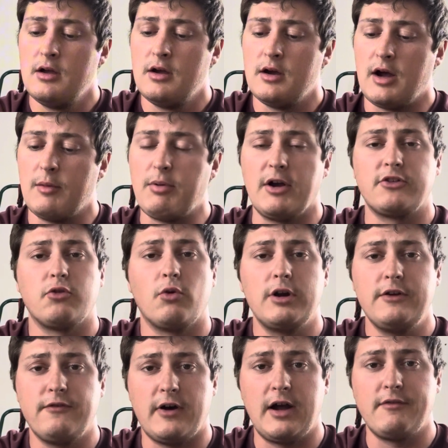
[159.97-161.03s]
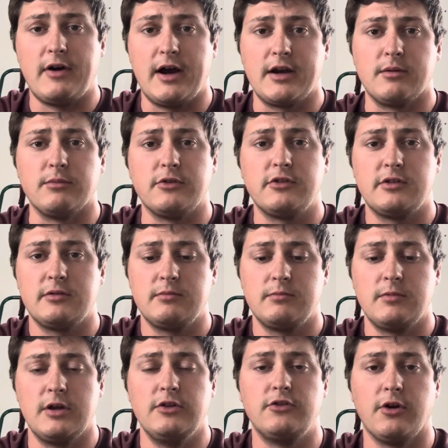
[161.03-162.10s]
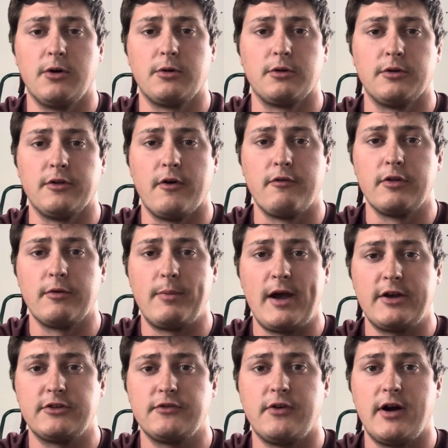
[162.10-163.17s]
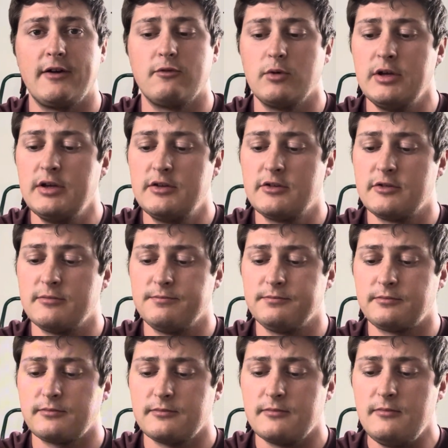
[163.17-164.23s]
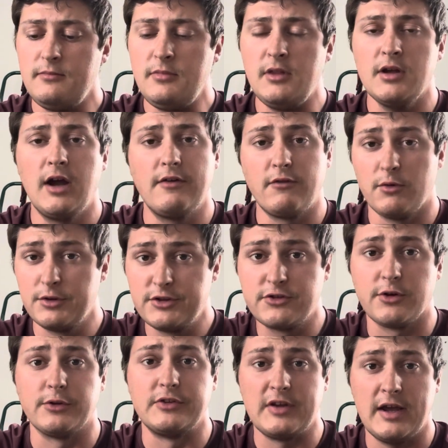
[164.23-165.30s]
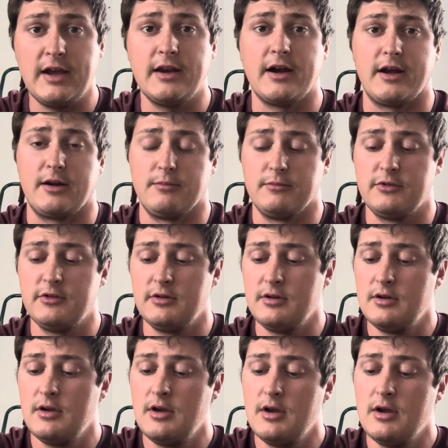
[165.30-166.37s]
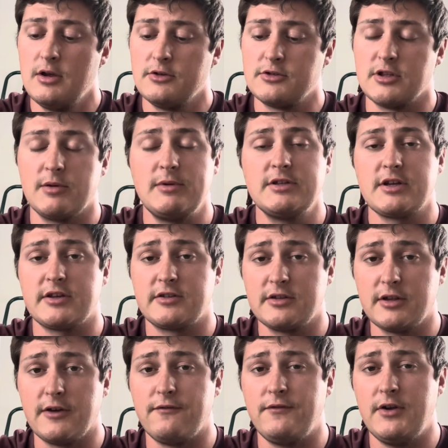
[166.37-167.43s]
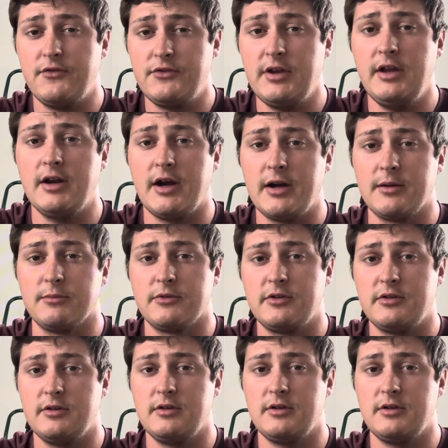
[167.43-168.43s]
I bought 25 items in total over the past 5 weeks. I've only sold 10 items. So that means I still have 15 items